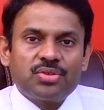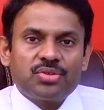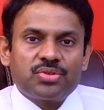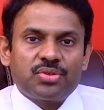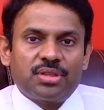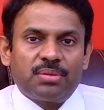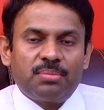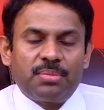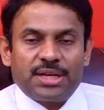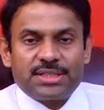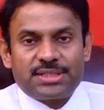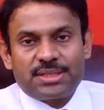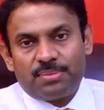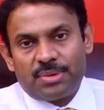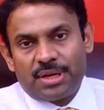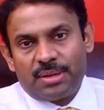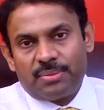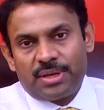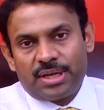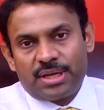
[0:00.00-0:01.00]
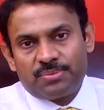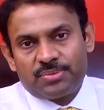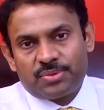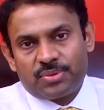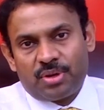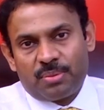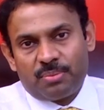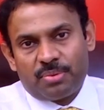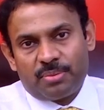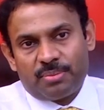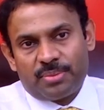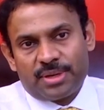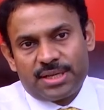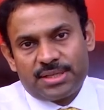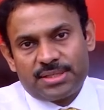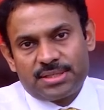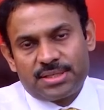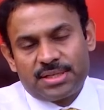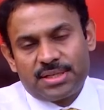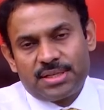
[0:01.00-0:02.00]
so the blood supply becomes
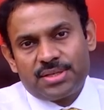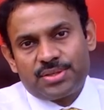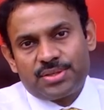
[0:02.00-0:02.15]
compromised.